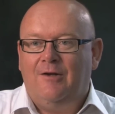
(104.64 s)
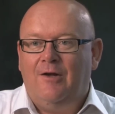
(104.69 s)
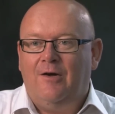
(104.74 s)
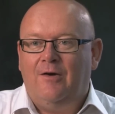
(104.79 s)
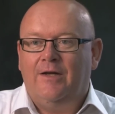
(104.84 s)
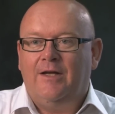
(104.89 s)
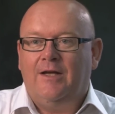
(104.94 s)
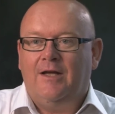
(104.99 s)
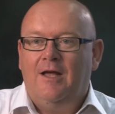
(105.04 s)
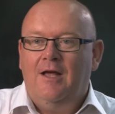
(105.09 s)

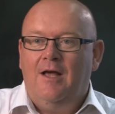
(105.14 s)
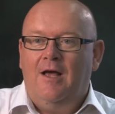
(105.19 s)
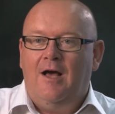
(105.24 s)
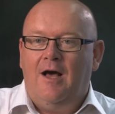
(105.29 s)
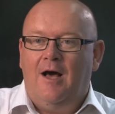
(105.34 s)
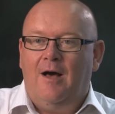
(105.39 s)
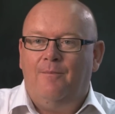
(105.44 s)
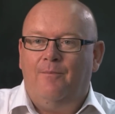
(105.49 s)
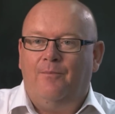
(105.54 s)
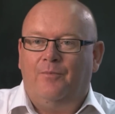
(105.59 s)
like
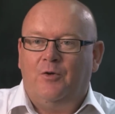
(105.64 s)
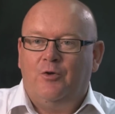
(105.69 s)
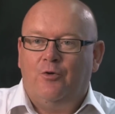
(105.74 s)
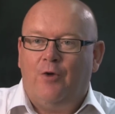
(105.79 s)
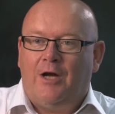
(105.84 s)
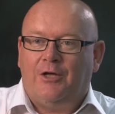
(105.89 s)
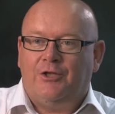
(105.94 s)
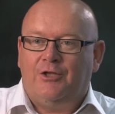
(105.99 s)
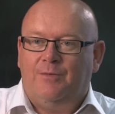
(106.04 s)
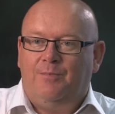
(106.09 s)

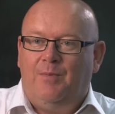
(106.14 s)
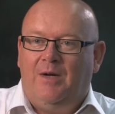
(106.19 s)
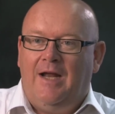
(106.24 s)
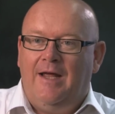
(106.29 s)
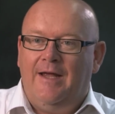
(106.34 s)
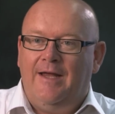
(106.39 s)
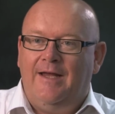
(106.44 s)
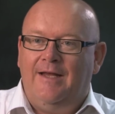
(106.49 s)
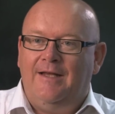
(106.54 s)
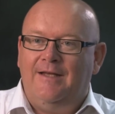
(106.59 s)
crashed
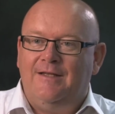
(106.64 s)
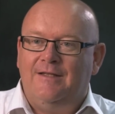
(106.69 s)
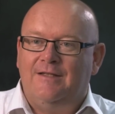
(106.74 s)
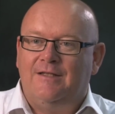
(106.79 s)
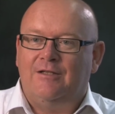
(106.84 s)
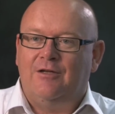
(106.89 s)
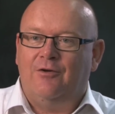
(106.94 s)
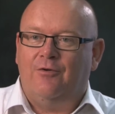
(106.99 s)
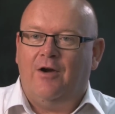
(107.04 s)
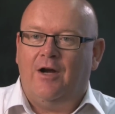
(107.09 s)

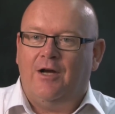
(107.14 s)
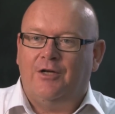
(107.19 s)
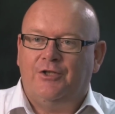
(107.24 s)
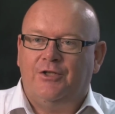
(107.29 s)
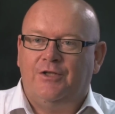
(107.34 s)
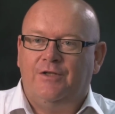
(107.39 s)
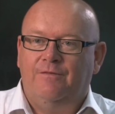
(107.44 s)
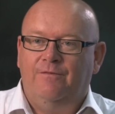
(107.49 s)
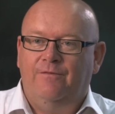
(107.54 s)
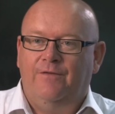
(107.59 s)
planes,
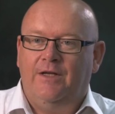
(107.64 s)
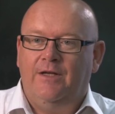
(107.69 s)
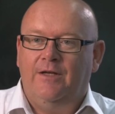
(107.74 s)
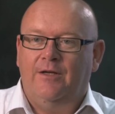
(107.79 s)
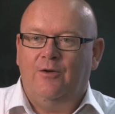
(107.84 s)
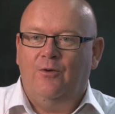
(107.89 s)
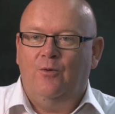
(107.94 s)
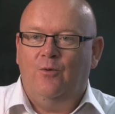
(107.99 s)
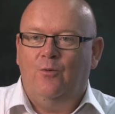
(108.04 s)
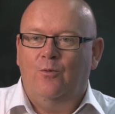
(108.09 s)
crashed
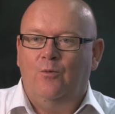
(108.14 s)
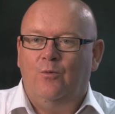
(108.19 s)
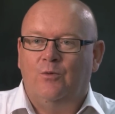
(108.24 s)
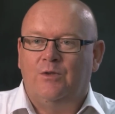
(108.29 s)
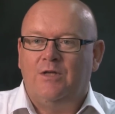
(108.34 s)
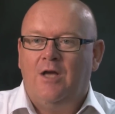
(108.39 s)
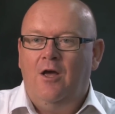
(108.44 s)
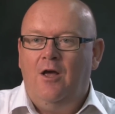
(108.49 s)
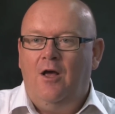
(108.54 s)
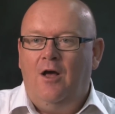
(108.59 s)

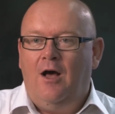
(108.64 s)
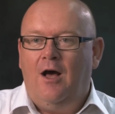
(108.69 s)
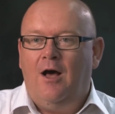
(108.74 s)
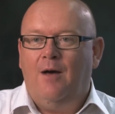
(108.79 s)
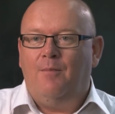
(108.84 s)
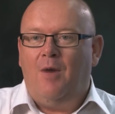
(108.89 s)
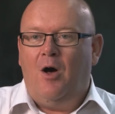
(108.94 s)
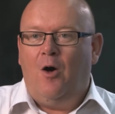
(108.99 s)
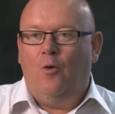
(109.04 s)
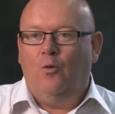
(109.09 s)
vehicles,
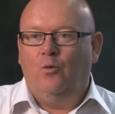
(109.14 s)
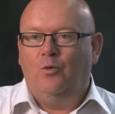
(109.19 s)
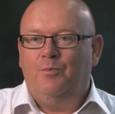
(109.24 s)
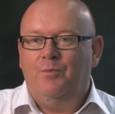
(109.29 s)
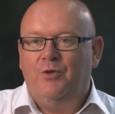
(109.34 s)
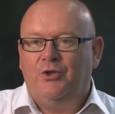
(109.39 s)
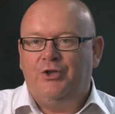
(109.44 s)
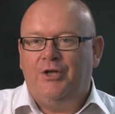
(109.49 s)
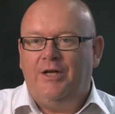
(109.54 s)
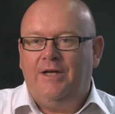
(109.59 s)
old
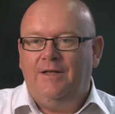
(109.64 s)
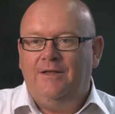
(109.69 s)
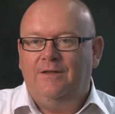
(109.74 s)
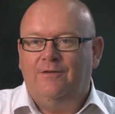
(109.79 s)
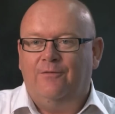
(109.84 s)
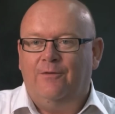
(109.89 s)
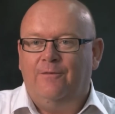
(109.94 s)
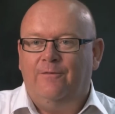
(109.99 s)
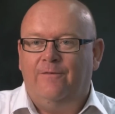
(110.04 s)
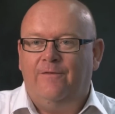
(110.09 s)
machines
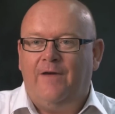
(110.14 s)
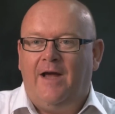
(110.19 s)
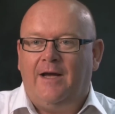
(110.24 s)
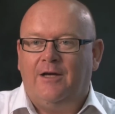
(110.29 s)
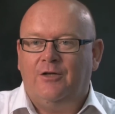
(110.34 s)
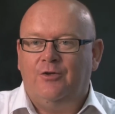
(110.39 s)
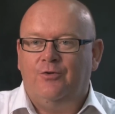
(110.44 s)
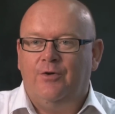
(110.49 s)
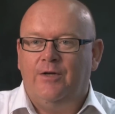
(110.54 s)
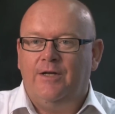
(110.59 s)
from
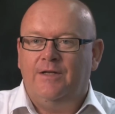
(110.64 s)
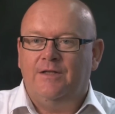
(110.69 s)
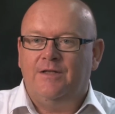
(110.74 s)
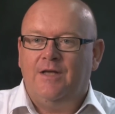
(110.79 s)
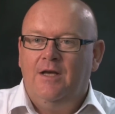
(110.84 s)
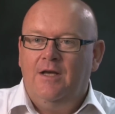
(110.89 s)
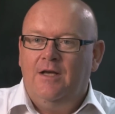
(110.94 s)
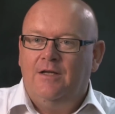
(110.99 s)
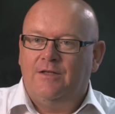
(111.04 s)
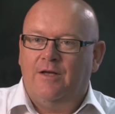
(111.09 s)
factories,
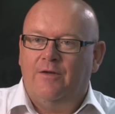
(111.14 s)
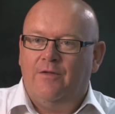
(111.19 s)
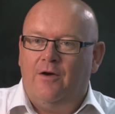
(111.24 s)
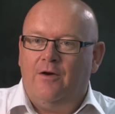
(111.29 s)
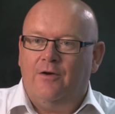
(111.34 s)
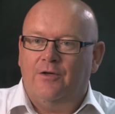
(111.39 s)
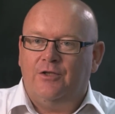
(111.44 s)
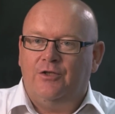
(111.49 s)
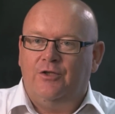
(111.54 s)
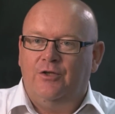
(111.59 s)
so that
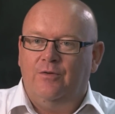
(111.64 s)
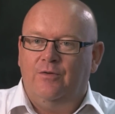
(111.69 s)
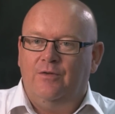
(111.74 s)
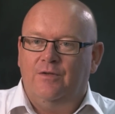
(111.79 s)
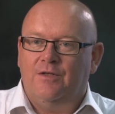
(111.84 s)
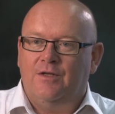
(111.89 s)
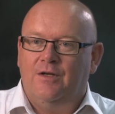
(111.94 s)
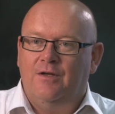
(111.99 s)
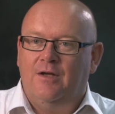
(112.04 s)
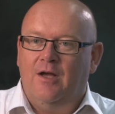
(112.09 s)
our
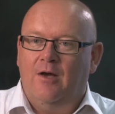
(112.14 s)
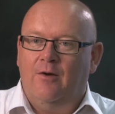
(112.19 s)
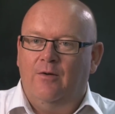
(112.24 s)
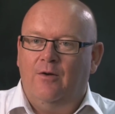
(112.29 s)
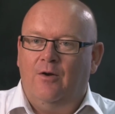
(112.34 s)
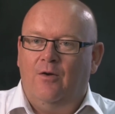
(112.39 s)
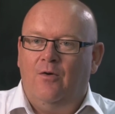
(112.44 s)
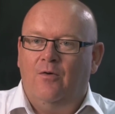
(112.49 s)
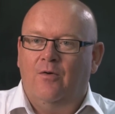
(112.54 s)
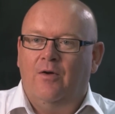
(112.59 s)
students can go
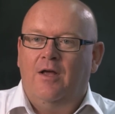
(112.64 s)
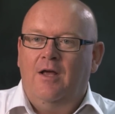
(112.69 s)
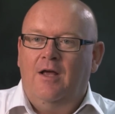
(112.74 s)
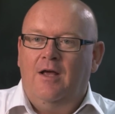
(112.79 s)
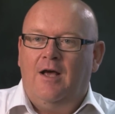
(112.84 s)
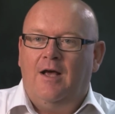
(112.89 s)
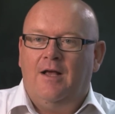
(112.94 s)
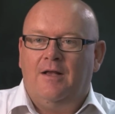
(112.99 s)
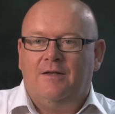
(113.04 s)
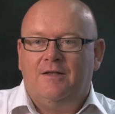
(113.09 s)
along
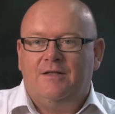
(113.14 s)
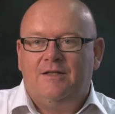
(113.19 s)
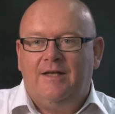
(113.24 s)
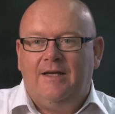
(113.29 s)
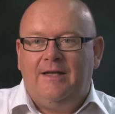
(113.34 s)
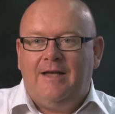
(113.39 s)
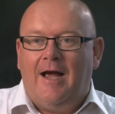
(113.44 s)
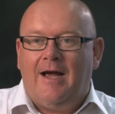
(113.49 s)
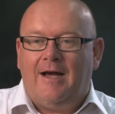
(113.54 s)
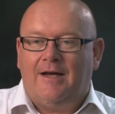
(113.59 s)
and
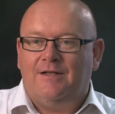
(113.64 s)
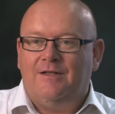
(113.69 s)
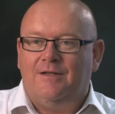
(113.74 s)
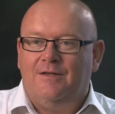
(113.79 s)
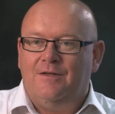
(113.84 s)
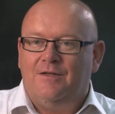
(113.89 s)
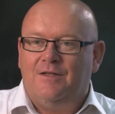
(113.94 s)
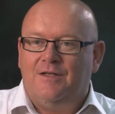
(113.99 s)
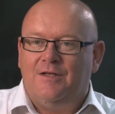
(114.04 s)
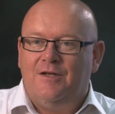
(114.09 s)
see
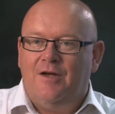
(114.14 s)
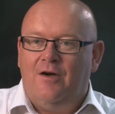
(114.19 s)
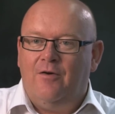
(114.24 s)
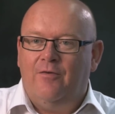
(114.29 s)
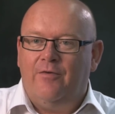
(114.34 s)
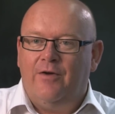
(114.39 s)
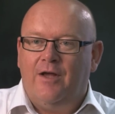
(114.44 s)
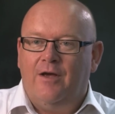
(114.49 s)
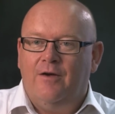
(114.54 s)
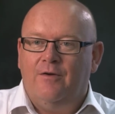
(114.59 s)
accident
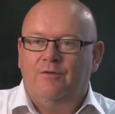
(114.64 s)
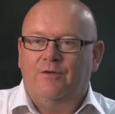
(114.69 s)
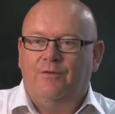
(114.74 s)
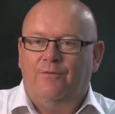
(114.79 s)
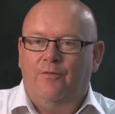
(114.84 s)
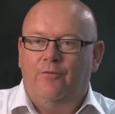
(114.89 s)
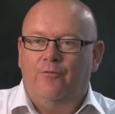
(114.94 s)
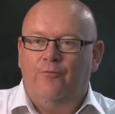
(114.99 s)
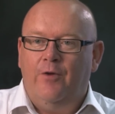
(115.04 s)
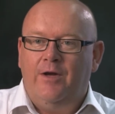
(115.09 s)
scenarios
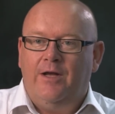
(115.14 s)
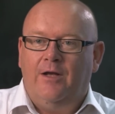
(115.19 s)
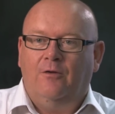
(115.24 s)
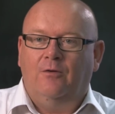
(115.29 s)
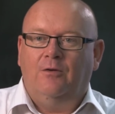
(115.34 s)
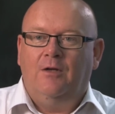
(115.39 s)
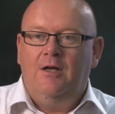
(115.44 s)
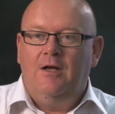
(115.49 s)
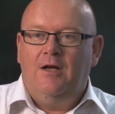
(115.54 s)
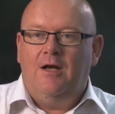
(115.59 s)
for
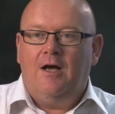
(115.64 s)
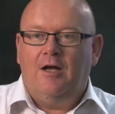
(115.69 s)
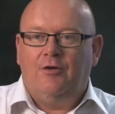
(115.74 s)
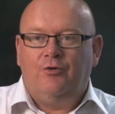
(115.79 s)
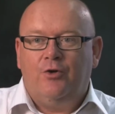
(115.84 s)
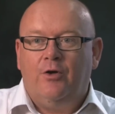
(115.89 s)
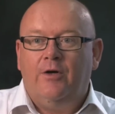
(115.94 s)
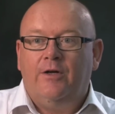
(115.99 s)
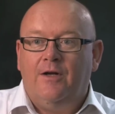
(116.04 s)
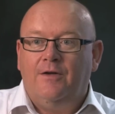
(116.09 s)
real and
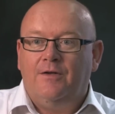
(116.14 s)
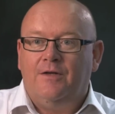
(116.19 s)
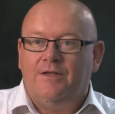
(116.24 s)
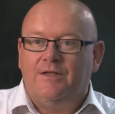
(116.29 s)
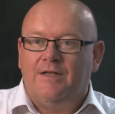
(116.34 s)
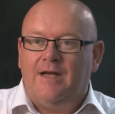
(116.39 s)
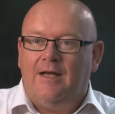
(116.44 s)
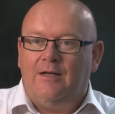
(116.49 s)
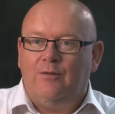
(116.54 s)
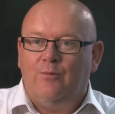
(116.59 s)
try and
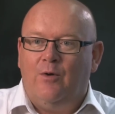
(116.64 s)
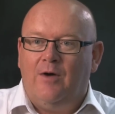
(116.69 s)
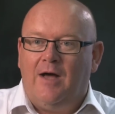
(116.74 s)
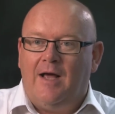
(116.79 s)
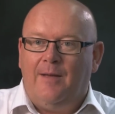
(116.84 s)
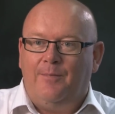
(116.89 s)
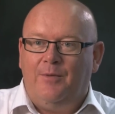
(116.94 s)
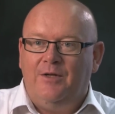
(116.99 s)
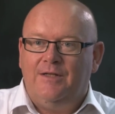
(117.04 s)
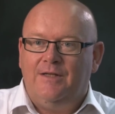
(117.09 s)
understand what
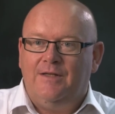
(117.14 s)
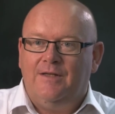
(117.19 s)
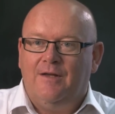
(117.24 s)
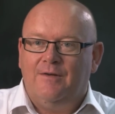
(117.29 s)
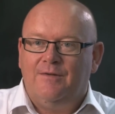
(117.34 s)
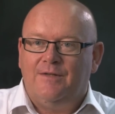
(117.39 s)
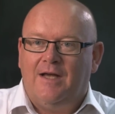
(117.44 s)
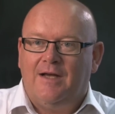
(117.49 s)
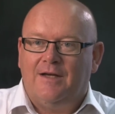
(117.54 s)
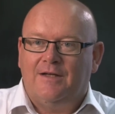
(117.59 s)
happened in
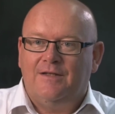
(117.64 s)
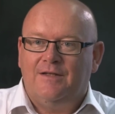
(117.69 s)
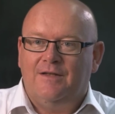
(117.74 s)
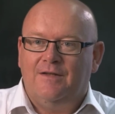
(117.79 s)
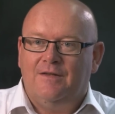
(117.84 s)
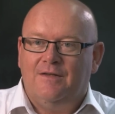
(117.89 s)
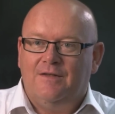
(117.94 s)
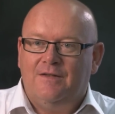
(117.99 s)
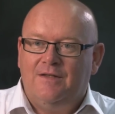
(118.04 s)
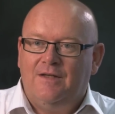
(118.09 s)
those
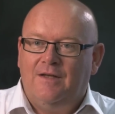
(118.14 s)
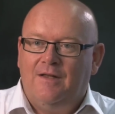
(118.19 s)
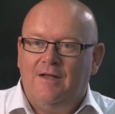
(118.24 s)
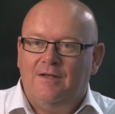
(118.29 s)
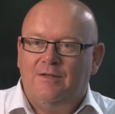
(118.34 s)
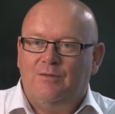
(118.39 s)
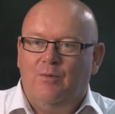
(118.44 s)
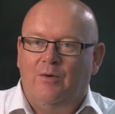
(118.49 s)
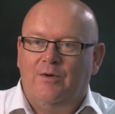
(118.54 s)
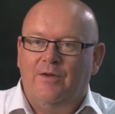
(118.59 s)
accidents. So
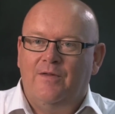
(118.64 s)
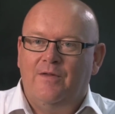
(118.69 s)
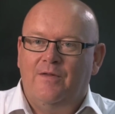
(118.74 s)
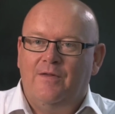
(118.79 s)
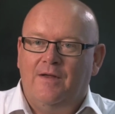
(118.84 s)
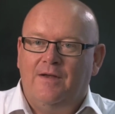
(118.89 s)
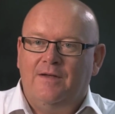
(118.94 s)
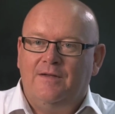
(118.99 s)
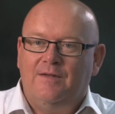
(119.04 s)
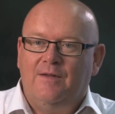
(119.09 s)
that's one of the
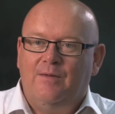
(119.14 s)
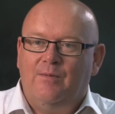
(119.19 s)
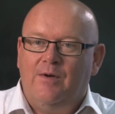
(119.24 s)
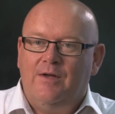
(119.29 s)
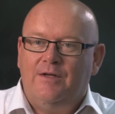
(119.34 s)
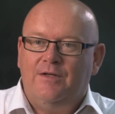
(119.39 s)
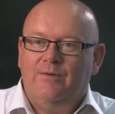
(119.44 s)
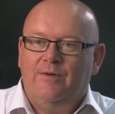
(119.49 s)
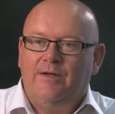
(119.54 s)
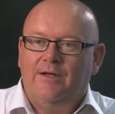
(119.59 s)
things that
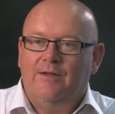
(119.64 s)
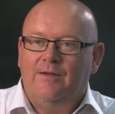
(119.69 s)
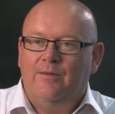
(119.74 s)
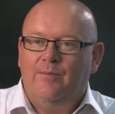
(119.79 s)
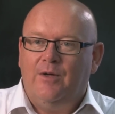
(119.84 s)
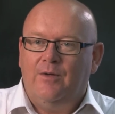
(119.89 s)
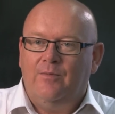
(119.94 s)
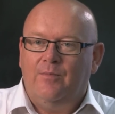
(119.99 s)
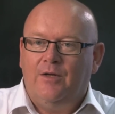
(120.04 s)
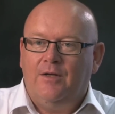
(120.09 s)
we're doing at the
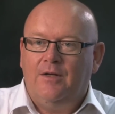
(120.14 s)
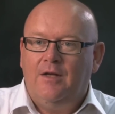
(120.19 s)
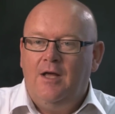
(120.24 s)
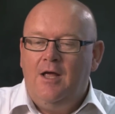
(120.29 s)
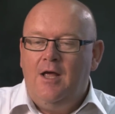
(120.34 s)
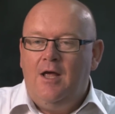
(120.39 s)
moment.